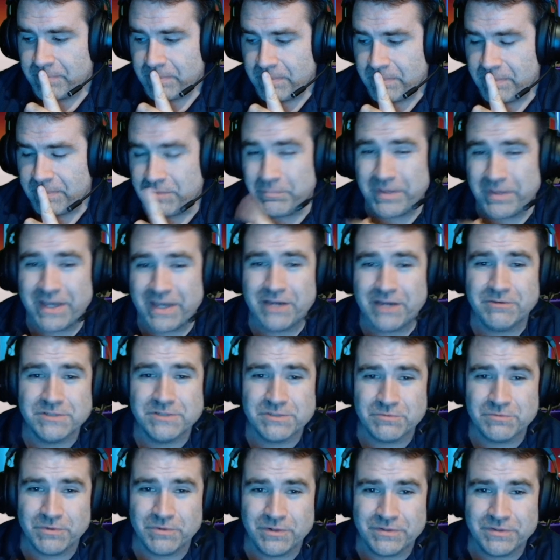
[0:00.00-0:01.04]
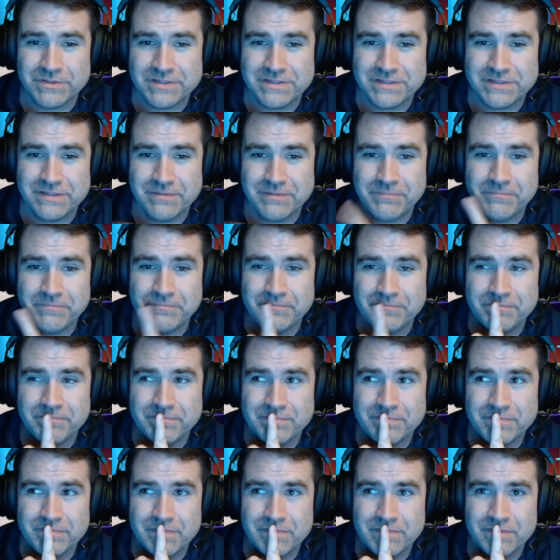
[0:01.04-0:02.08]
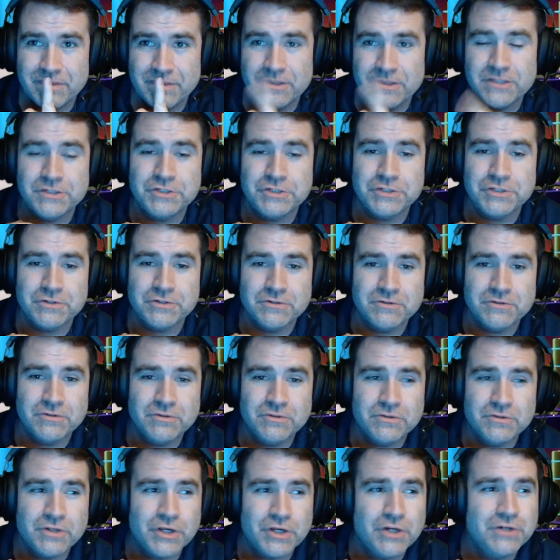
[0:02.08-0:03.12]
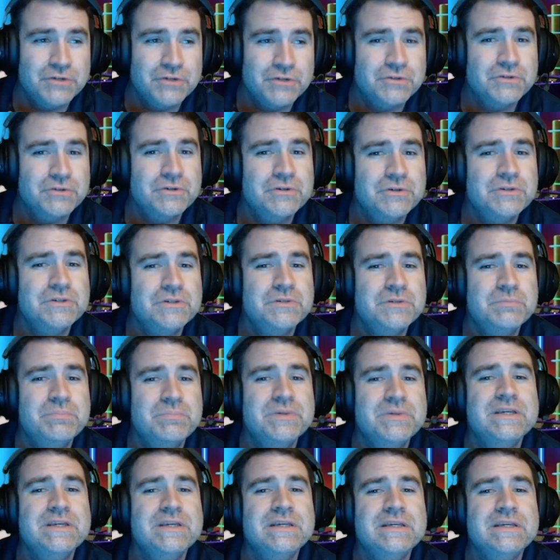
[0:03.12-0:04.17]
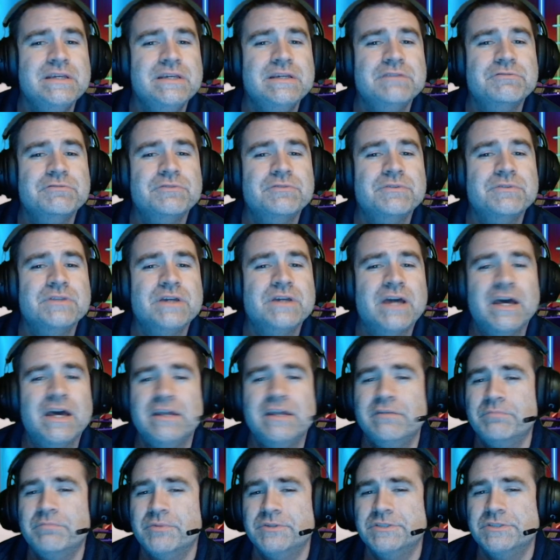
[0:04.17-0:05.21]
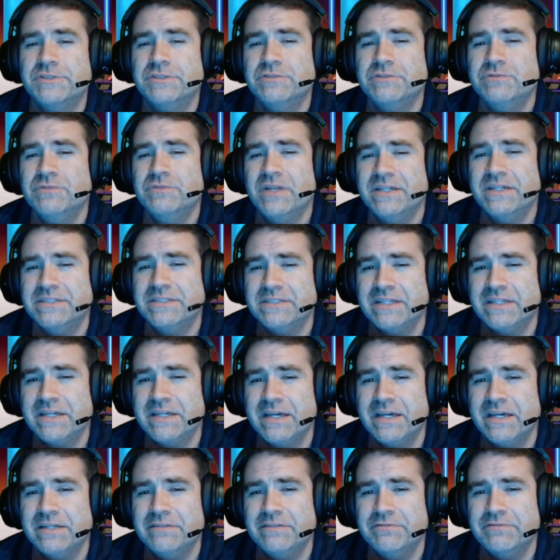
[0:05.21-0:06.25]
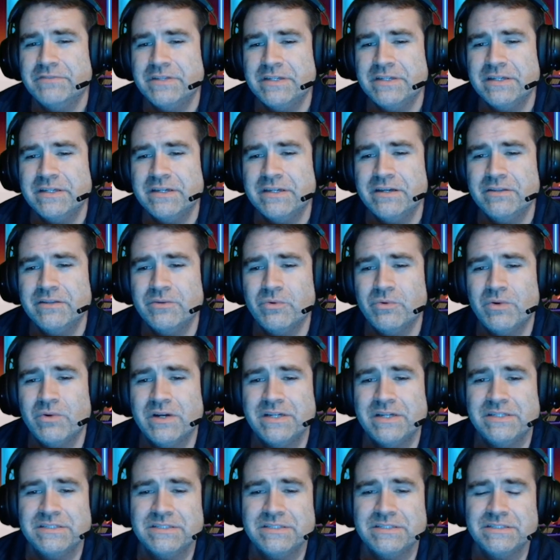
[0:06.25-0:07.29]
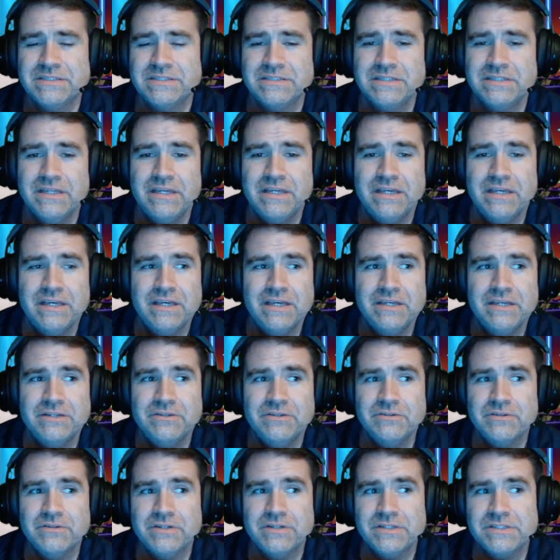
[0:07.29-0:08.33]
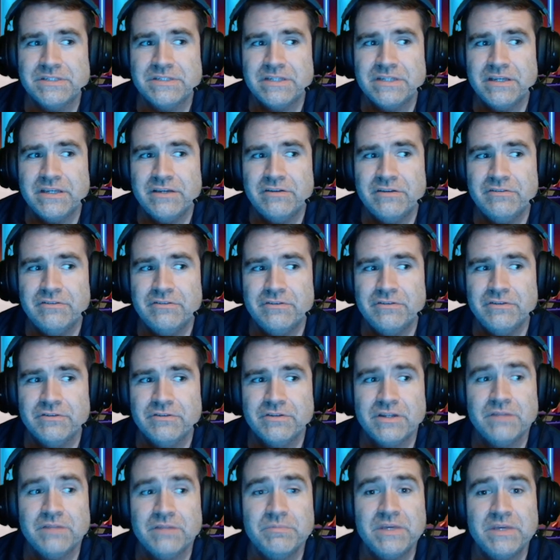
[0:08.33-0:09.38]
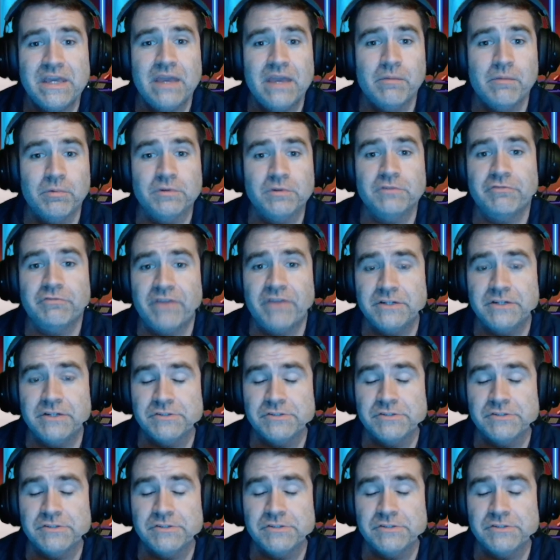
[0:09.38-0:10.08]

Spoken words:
The bag wasn't worth it. The journal could be if you're the kind of person who likes that kind of thing. Otherwise, you're going to be able to find your